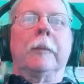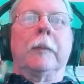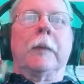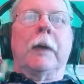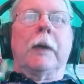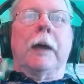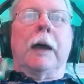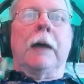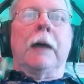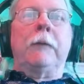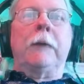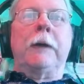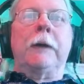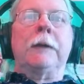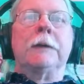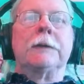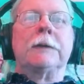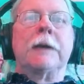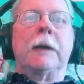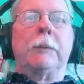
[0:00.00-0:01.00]
I've had
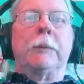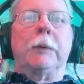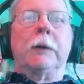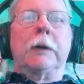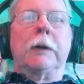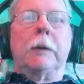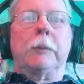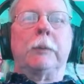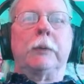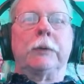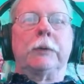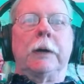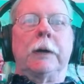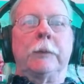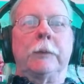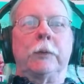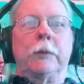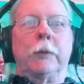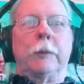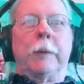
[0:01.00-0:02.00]
this happen a couple
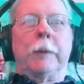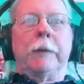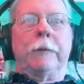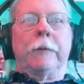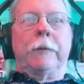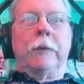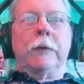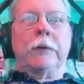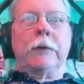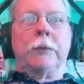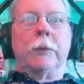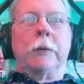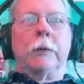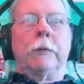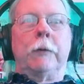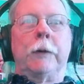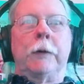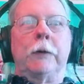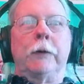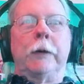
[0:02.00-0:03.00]
times where my furs weren't
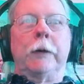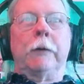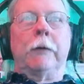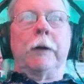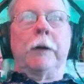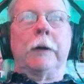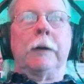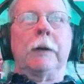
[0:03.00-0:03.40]
rendering right